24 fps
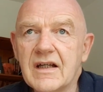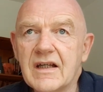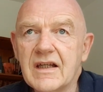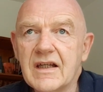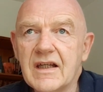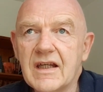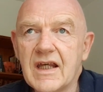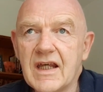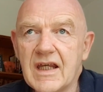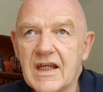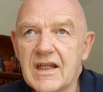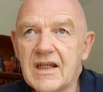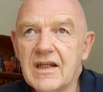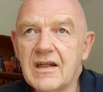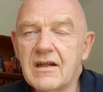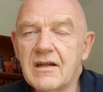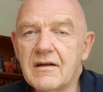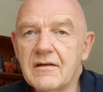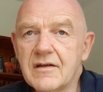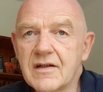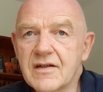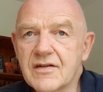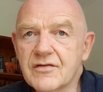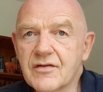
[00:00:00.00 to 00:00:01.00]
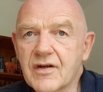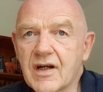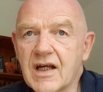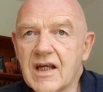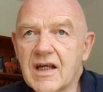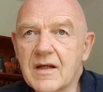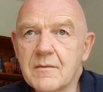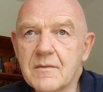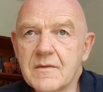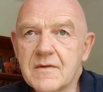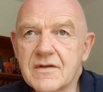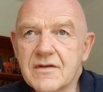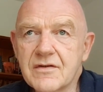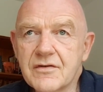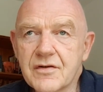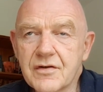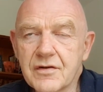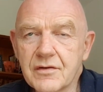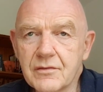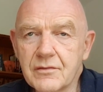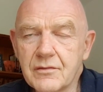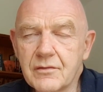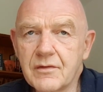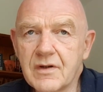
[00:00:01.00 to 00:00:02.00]
He describes
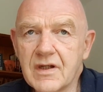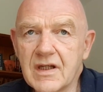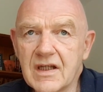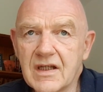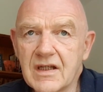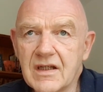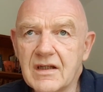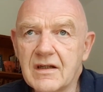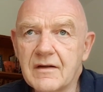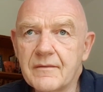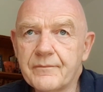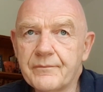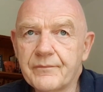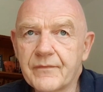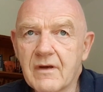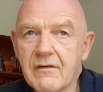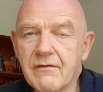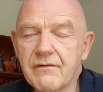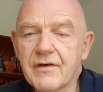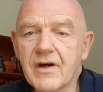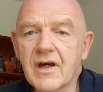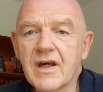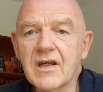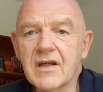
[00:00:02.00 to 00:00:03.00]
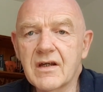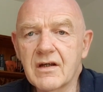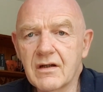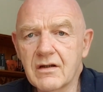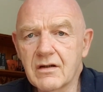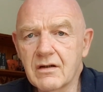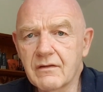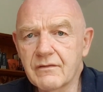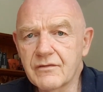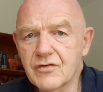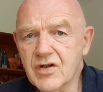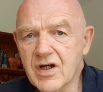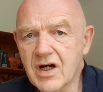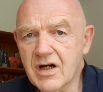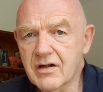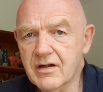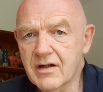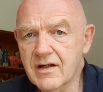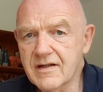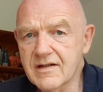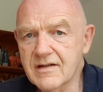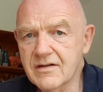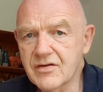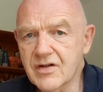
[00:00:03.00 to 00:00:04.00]
through the, the vehicle of
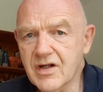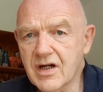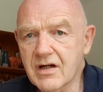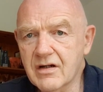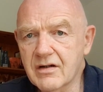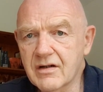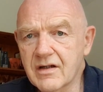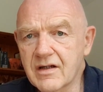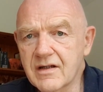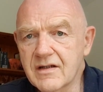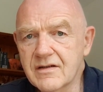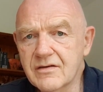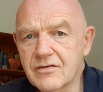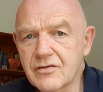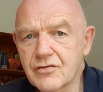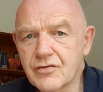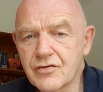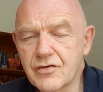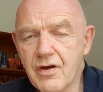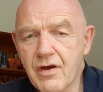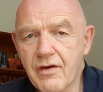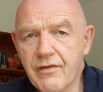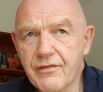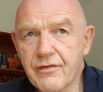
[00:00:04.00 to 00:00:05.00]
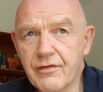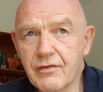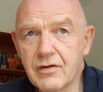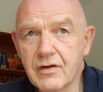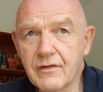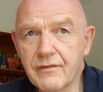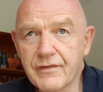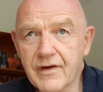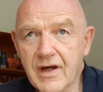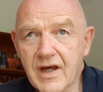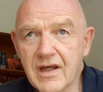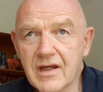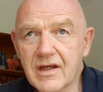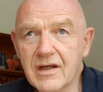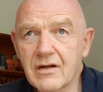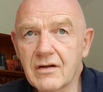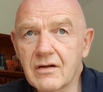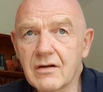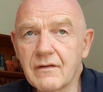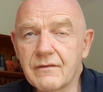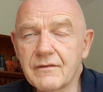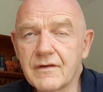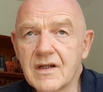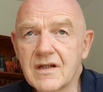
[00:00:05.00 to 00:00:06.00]
Jarndyce and Jarndyce, through the vehicle
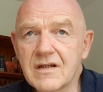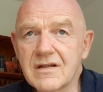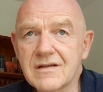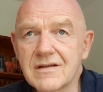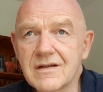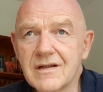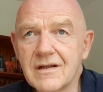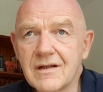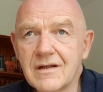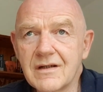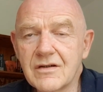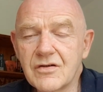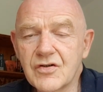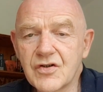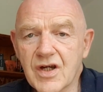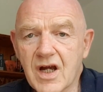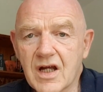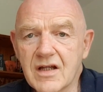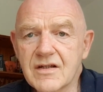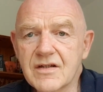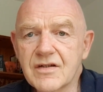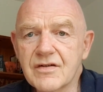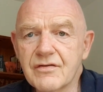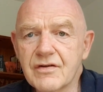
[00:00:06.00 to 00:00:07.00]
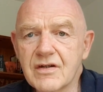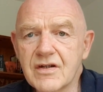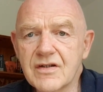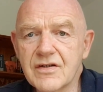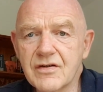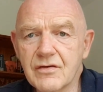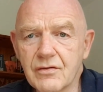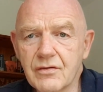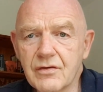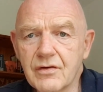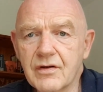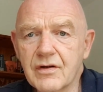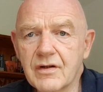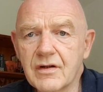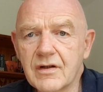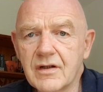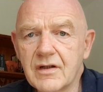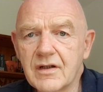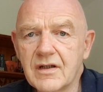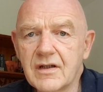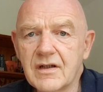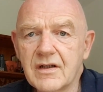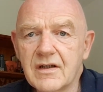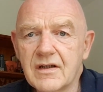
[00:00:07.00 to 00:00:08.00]
of this chancery suit,
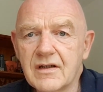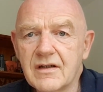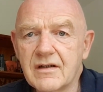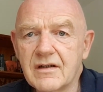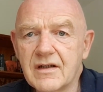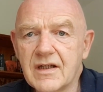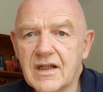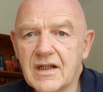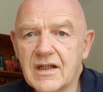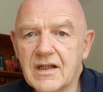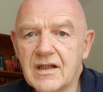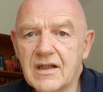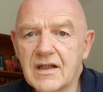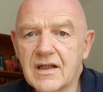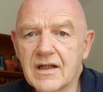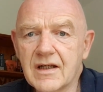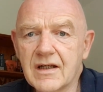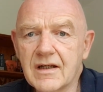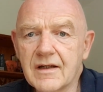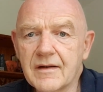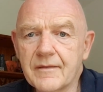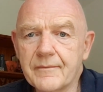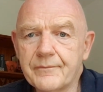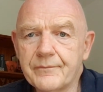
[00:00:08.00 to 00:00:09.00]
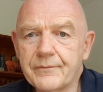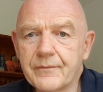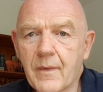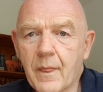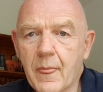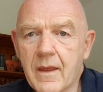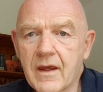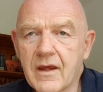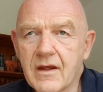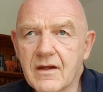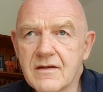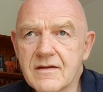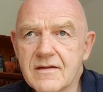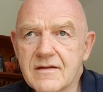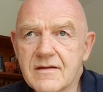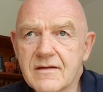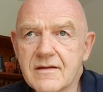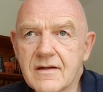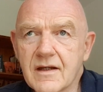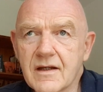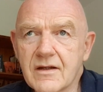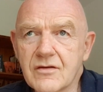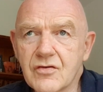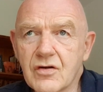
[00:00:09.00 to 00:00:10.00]
the, uh, his
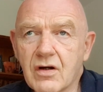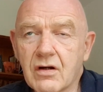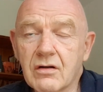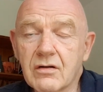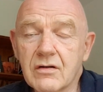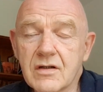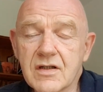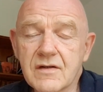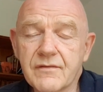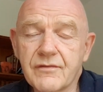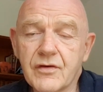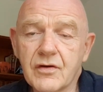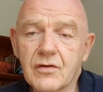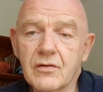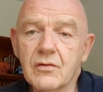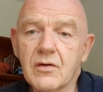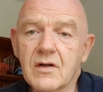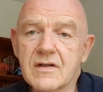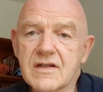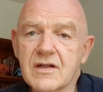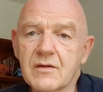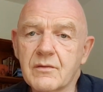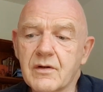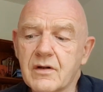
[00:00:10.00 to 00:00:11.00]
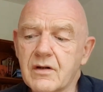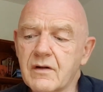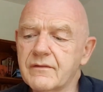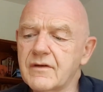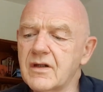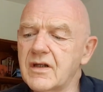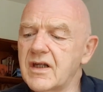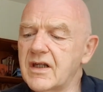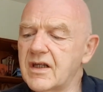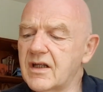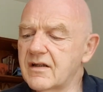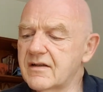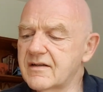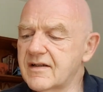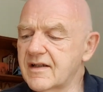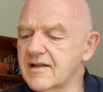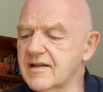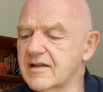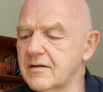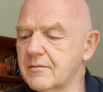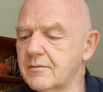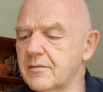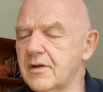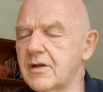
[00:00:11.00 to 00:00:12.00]
uh, jaundiced view, as it were, of the legal
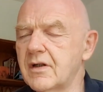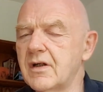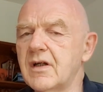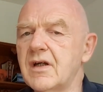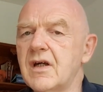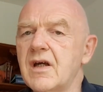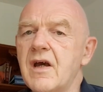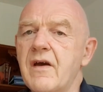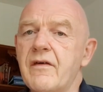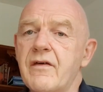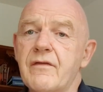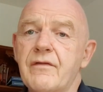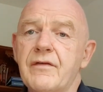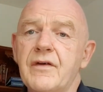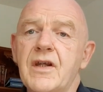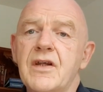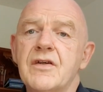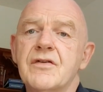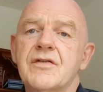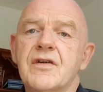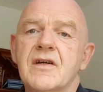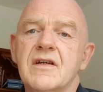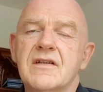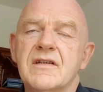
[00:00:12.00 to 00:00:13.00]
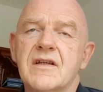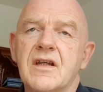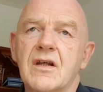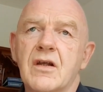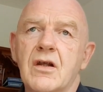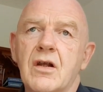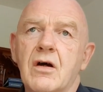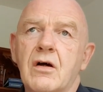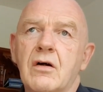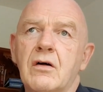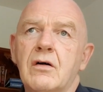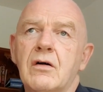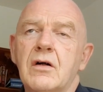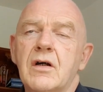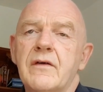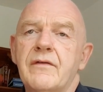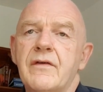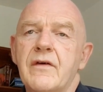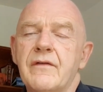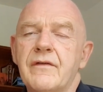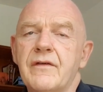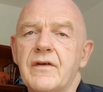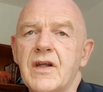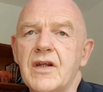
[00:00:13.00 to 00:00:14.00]
system. you have an interest in law, if
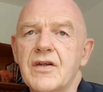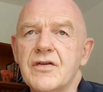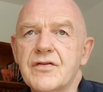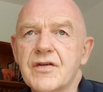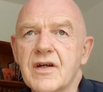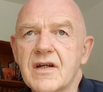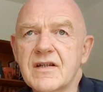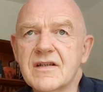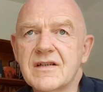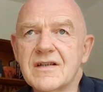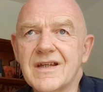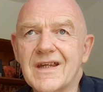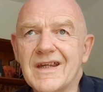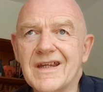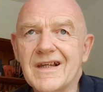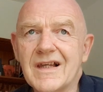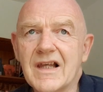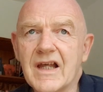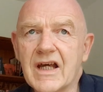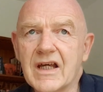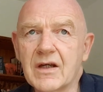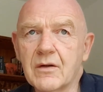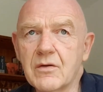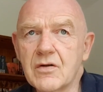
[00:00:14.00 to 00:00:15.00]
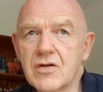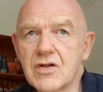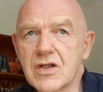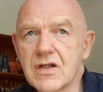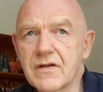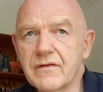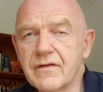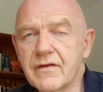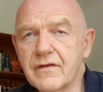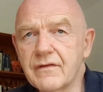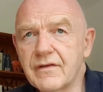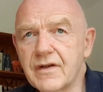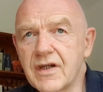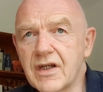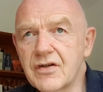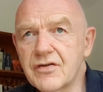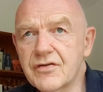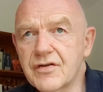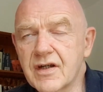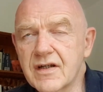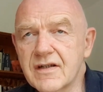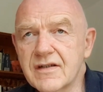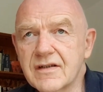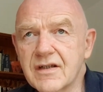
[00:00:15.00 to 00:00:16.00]
you have an interest in language, if you have an
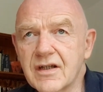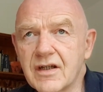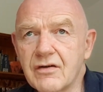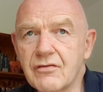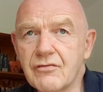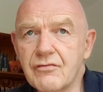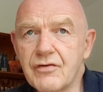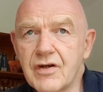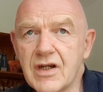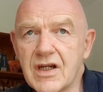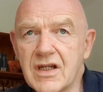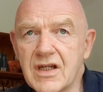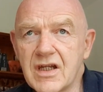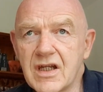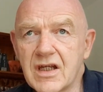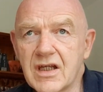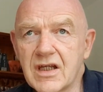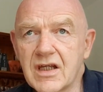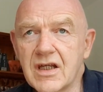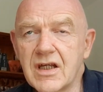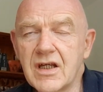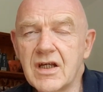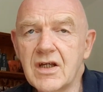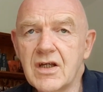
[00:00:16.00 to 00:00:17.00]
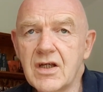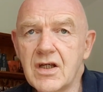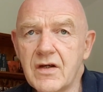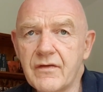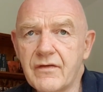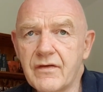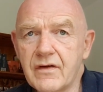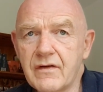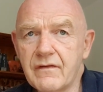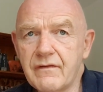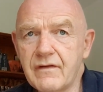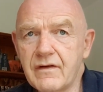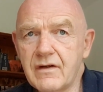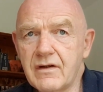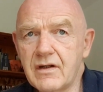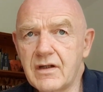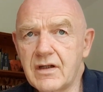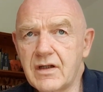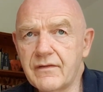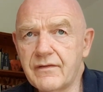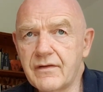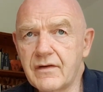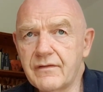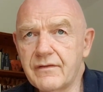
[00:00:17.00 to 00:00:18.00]
interest in reading, if you have,
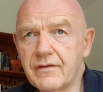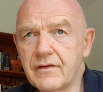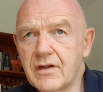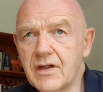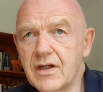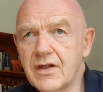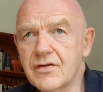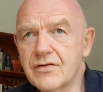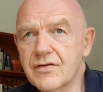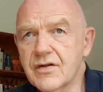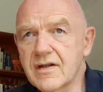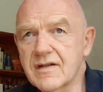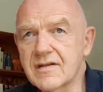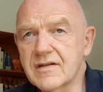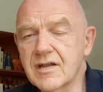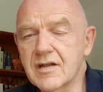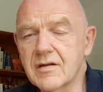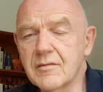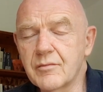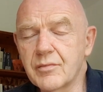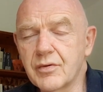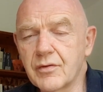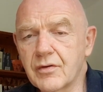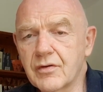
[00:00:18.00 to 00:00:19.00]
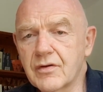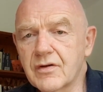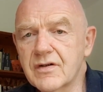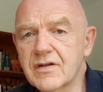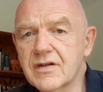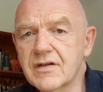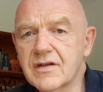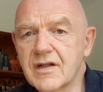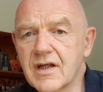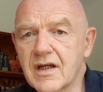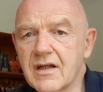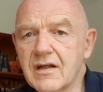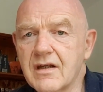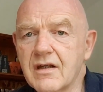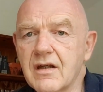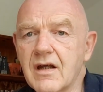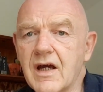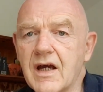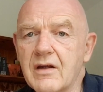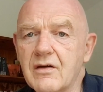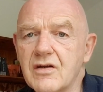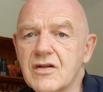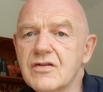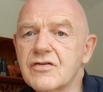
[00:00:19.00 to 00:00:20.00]
if you have an interest in books, then
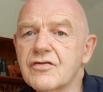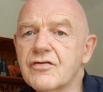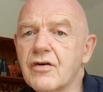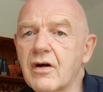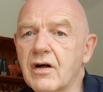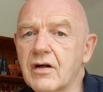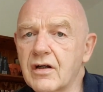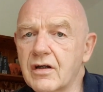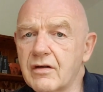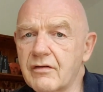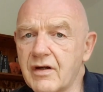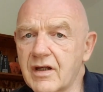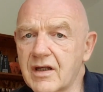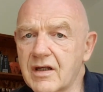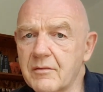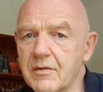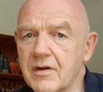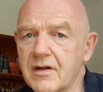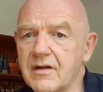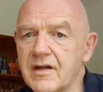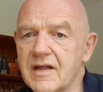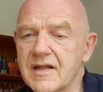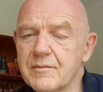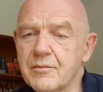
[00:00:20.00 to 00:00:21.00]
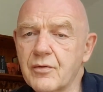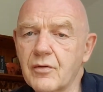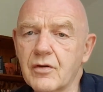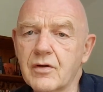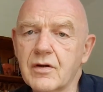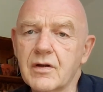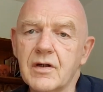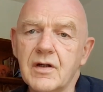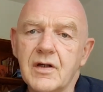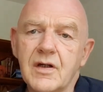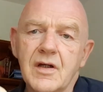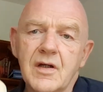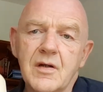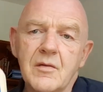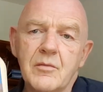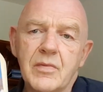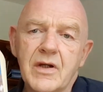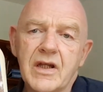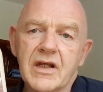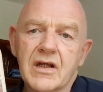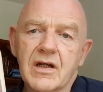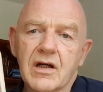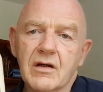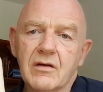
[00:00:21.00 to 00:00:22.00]
I'd strongly recommend this book,
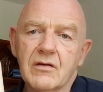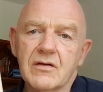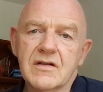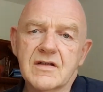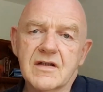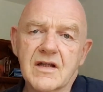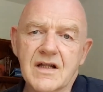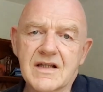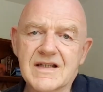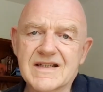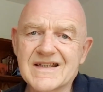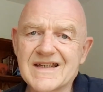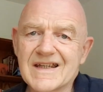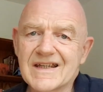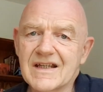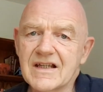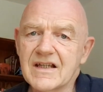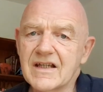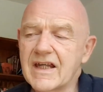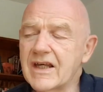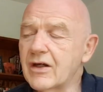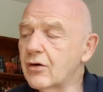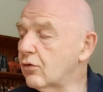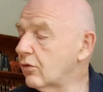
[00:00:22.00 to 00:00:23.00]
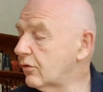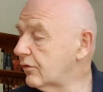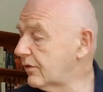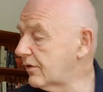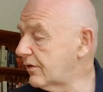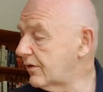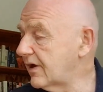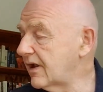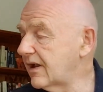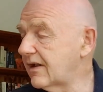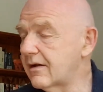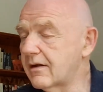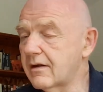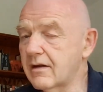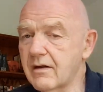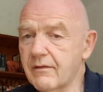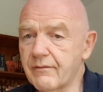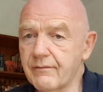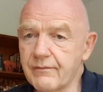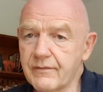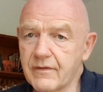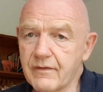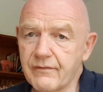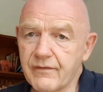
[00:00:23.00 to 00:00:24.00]
Bleak House. I'll stick a link underneath the,
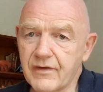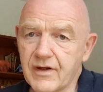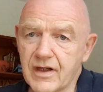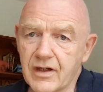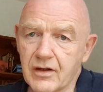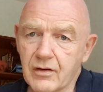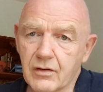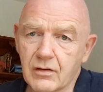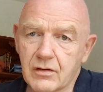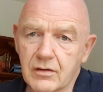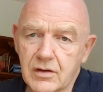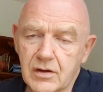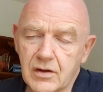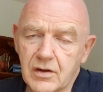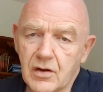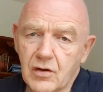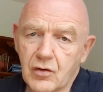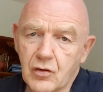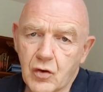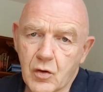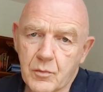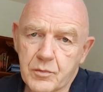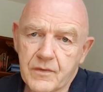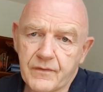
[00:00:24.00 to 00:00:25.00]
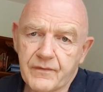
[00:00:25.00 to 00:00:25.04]
the video. Hope you